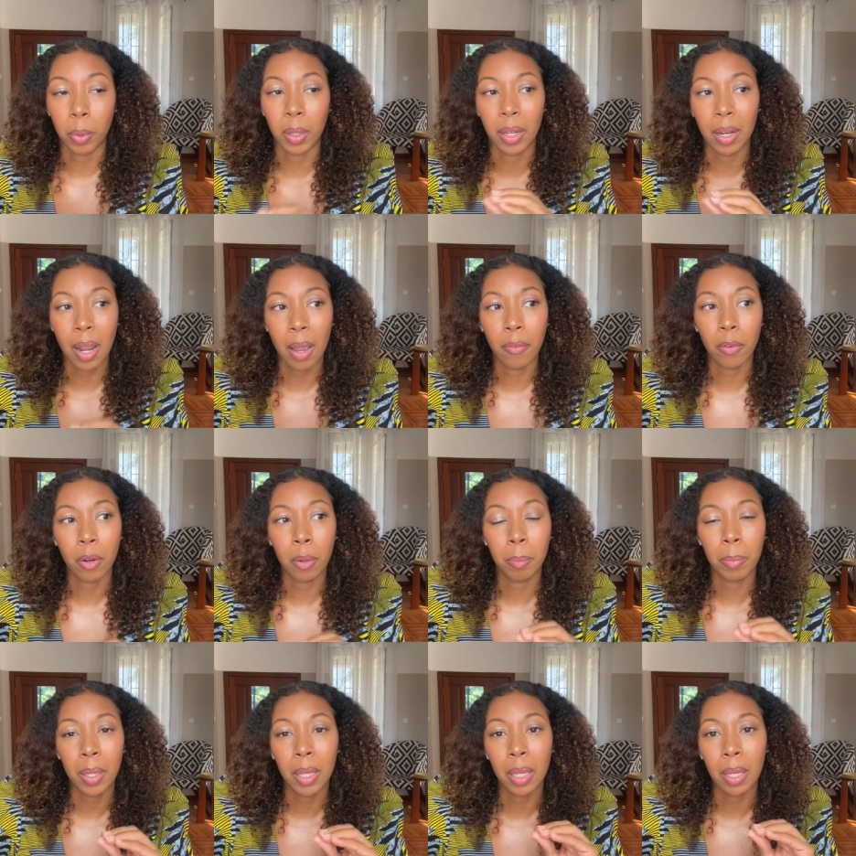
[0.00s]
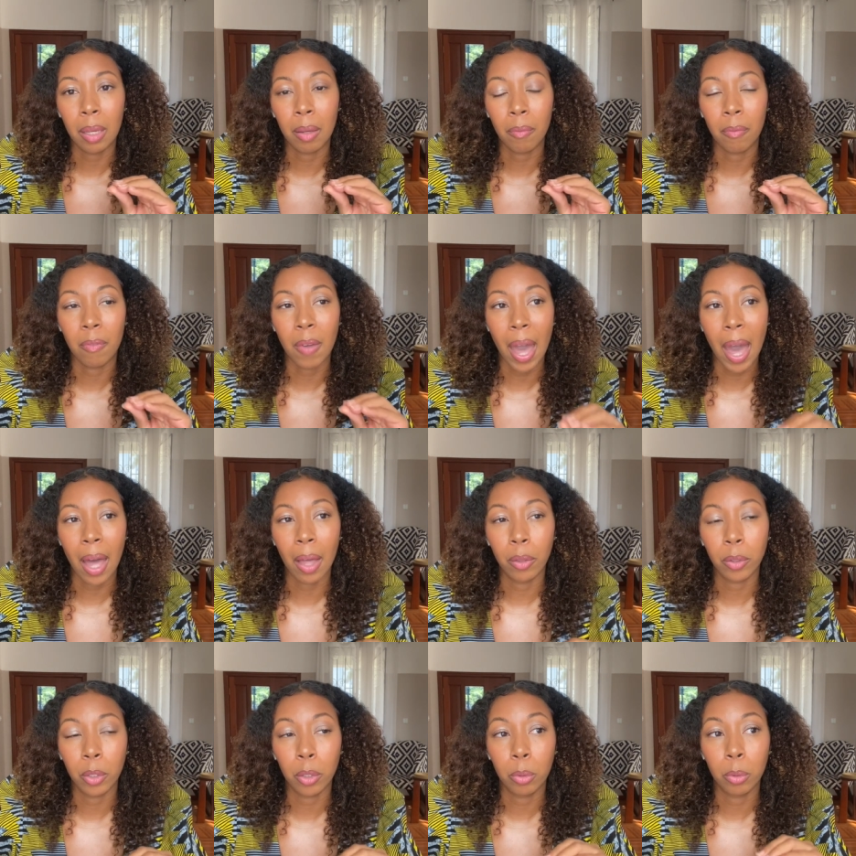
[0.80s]
never being
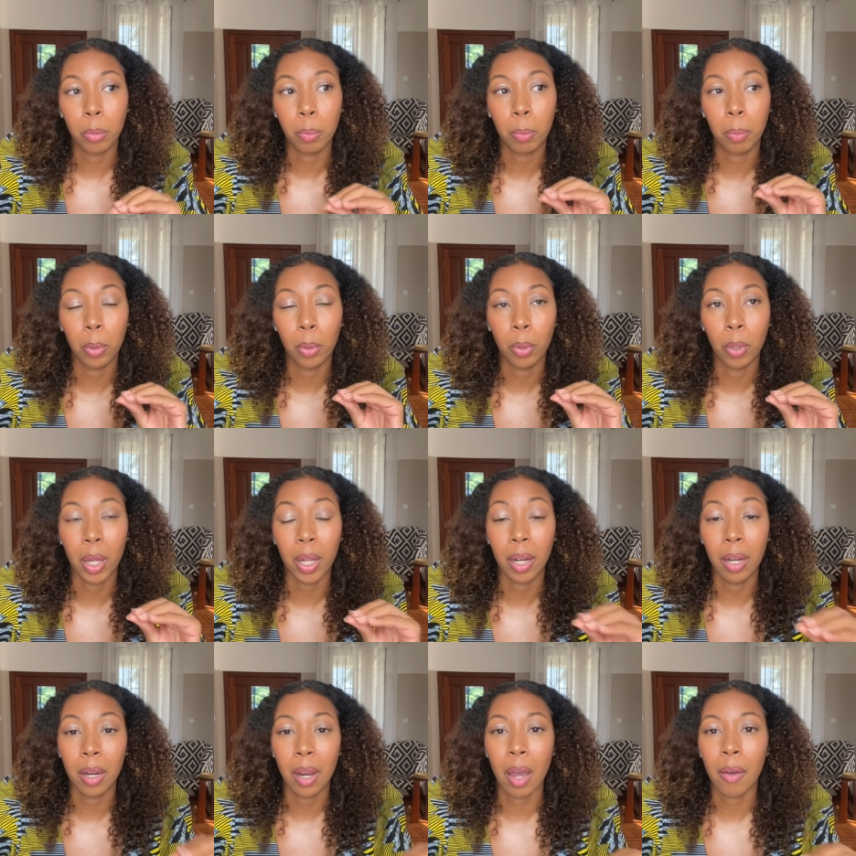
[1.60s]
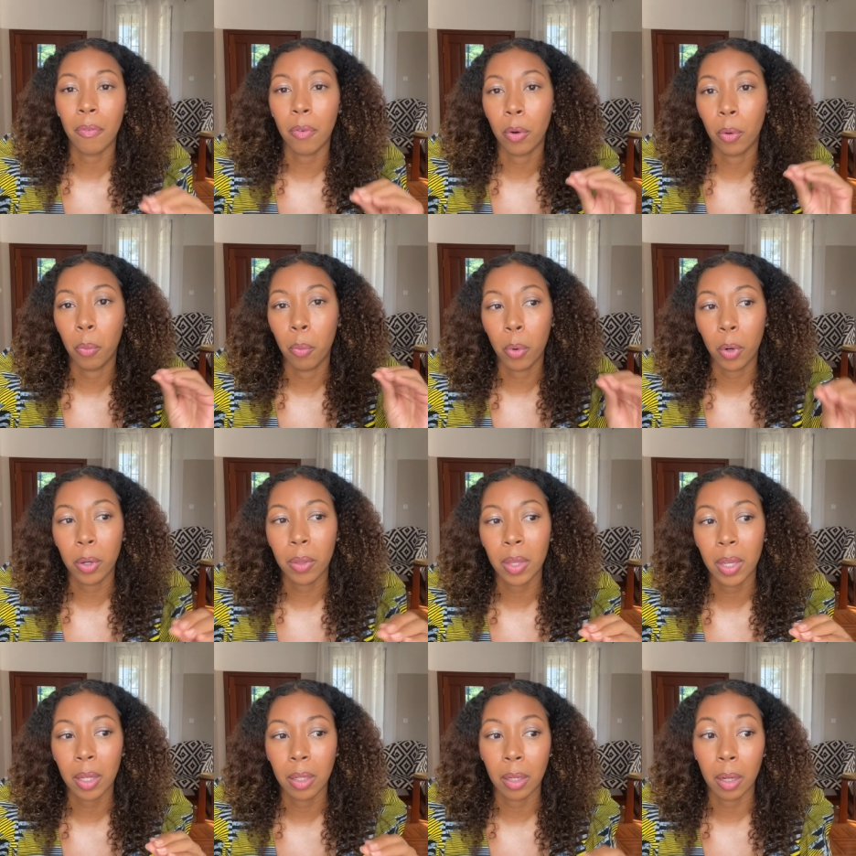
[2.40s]
valuable enough or
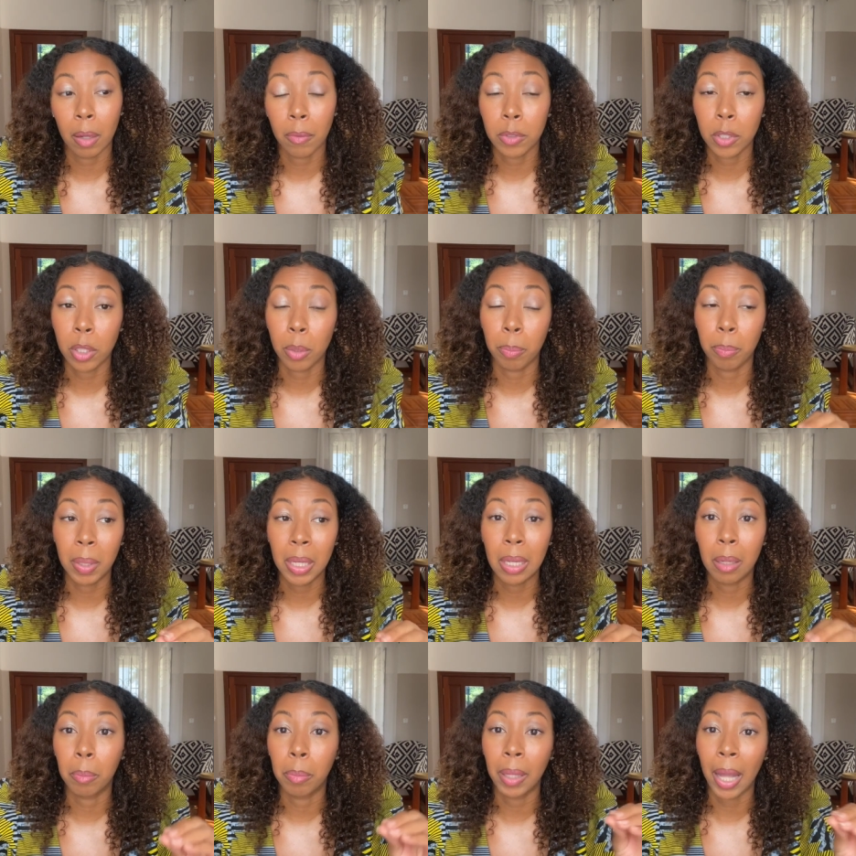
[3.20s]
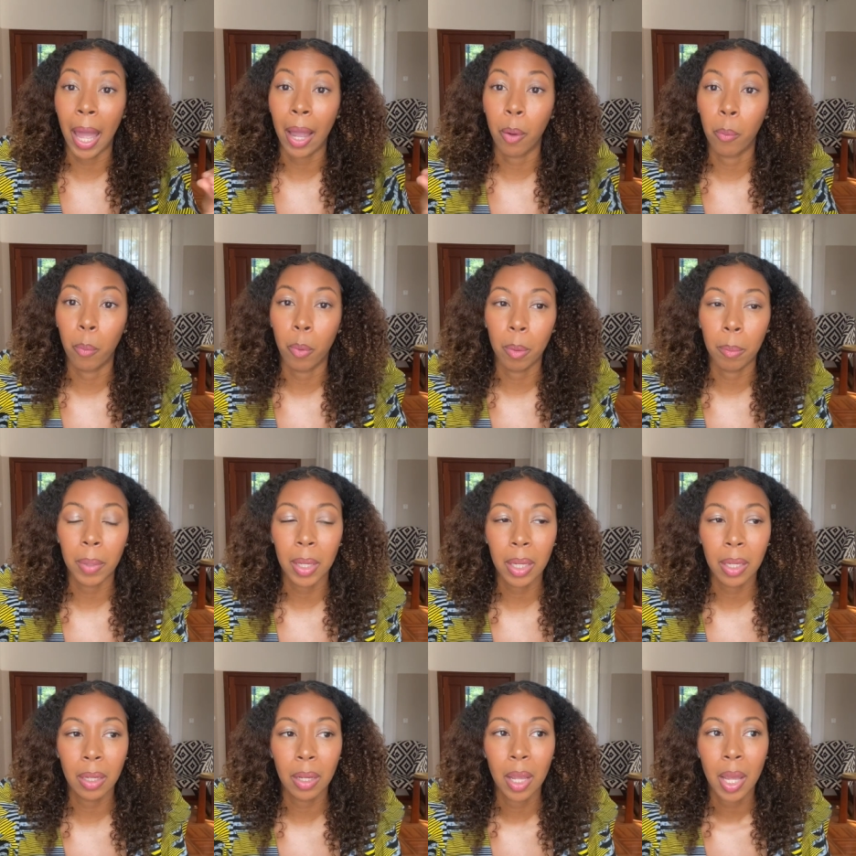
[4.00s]
worthy enough to be a Black
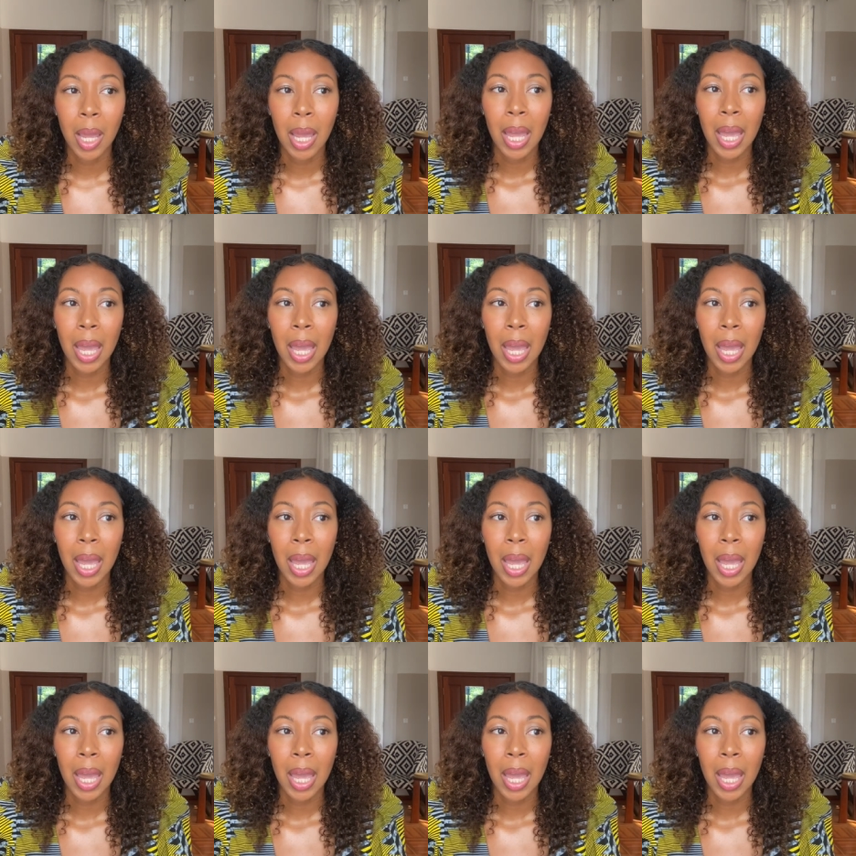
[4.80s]
woman